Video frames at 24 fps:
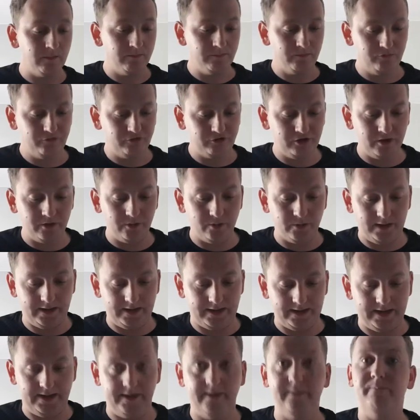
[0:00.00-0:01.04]

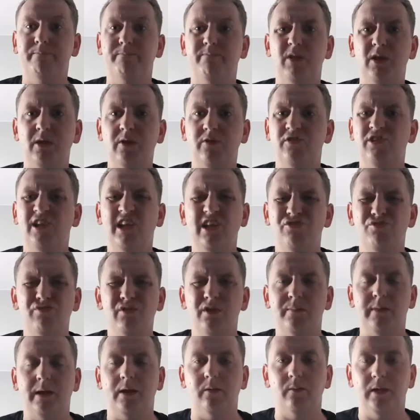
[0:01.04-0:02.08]
so literally
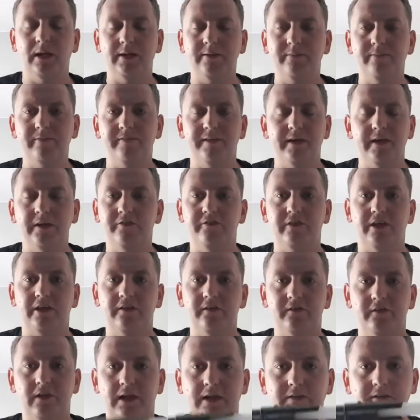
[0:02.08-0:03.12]
about like 30
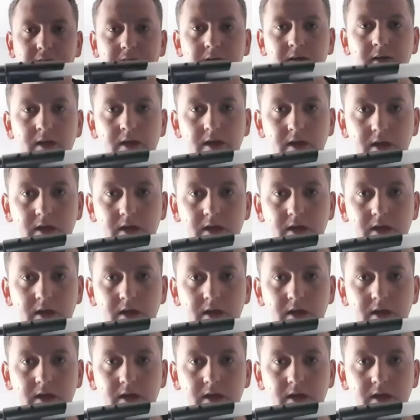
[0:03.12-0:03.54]
seconds later,